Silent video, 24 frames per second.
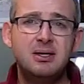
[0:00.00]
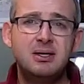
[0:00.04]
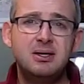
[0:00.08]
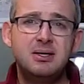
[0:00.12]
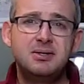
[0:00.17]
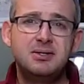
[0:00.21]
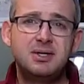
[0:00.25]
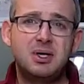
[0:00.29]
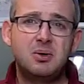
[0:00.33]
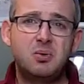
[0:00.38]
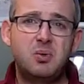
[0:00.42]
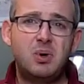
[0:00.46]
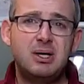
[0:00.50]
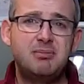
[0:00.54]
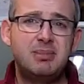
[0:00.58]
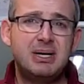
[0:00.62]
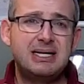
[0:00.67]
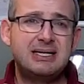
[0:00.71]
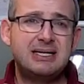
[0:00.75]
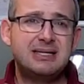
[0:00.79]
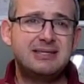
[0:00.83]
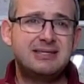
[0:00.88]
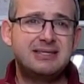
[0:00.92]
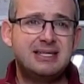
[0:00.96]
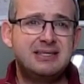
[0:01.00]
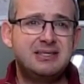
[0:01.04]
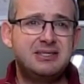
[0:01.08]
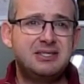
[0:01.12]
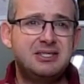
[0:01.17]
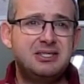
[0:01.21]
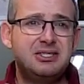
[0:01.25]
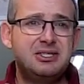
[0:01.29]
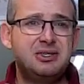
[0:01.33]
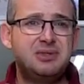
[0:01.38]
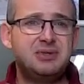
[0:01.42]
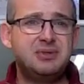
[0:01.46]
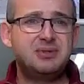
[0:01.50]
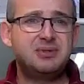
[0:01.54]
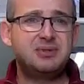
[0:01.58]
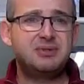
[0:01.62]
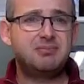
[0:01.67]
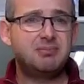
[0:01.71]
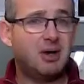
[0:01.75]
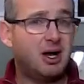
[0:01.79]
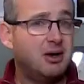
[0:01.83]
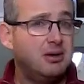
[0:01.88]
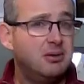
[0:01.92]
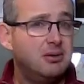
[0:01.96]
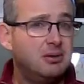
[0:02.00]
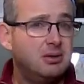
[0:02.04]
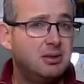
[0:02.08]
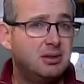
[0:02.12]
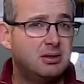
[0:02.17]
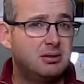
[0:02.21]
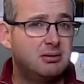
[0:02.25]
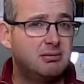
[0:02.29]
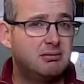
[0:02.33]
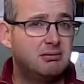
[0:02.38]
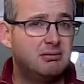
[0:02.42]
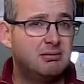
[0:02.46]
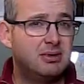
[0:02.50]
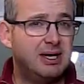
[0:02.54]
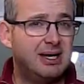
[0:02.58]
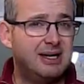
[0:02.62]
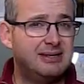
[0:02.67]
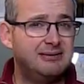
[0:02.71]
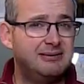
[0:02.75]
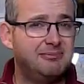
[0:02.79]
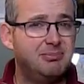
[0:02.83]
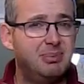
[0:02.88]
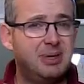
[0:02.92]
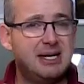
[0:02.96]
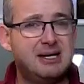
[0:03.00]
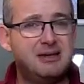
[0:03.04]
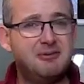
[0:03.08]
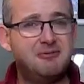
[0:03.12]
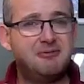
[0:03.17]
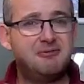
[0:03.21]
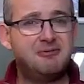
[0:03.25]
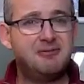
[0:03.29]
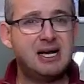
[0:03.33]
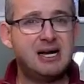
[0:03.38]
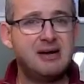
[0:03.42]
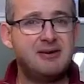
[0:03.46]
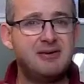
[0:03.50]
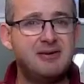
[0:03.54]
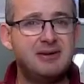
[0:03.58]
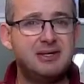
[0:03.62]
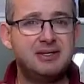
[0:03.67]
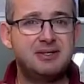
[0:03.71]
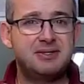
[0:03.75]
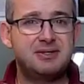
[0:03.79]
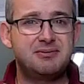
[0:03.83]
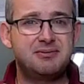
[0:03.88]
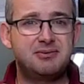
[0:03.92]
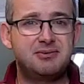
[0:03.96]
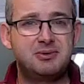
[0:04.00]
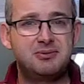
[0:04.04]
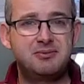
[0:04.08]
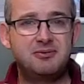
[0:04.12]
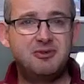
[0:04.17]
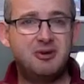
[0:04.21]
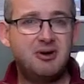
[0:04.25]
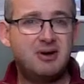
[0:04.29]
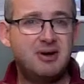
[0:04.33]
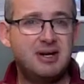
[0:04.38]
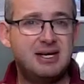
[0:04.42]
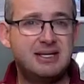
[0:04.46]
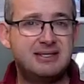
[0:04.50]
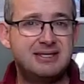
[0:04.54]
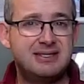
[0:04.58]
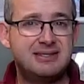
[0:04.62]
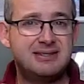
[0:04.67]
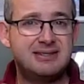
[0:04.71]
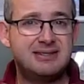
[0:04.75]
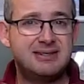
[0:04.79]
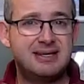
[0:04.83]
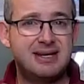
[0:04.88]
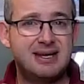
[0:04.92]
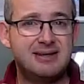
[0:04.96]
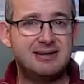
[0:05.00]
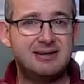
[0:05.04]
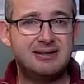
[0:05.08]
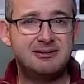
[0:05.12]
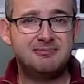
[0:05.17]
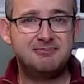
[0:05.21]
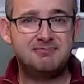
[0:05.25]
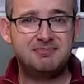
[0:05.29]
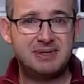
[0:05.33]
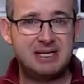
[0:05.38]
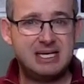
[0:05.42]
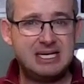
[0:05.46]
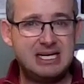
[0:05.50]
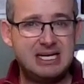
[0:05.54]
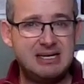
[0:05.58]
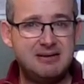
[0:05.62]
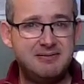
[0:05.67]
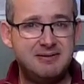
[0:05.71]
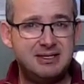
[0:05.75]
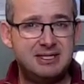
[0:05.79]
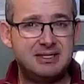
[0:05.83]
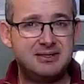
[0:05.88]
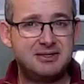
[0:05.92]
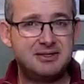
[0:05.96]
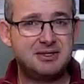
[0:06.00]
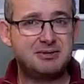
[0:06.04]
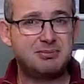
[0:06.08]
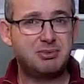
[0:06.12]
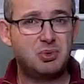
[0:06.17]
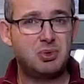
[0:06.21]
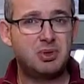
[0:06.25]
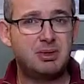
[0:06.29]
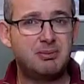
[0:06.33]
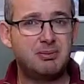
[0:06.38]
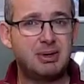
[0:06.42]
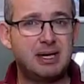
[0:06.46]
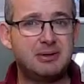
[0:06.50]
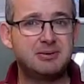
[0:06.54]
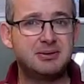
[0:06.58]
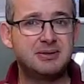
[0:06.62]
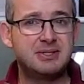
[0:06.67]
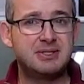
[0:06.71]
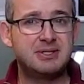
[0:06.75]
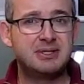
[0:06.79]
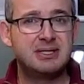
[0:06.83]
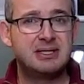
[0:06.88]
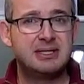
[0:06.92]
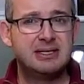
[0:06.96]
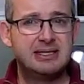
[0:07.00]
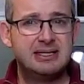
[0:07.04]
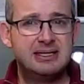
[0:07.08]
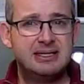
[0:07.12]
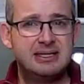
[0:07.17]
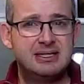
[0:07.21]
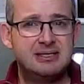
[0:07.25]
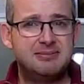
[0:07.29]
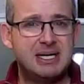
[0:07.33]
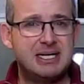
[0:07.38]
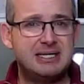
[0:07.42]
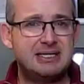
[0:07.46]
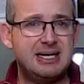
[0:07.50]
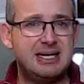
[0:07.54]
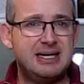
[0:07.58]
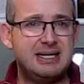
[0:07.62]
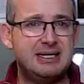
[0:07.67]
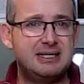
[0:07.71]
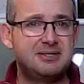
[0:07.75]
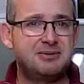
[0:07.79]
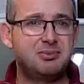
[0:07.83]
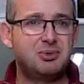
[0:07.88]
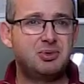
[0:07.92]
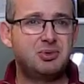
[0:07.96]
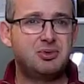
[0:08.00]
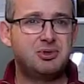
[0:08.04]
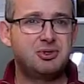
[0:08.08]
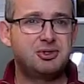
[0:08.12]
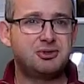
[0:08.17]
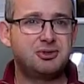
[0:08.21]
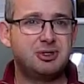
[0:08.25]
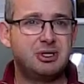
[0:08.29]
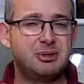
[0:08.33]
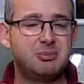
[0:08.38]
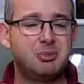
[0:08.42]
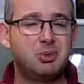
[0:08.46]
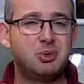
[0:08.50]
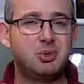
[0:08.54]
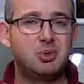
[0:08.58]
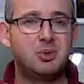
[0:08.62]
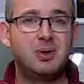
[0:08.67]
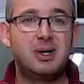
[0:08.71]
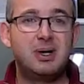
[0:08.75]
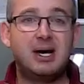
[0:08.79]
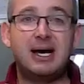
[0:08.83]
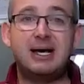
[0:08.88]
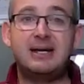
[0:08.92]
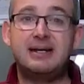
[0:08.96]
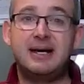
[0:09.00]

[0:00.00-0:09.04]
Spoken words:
So winemakers tend to use oak and blend various varieties together, even in small amounts, to make tannins more enjoyable and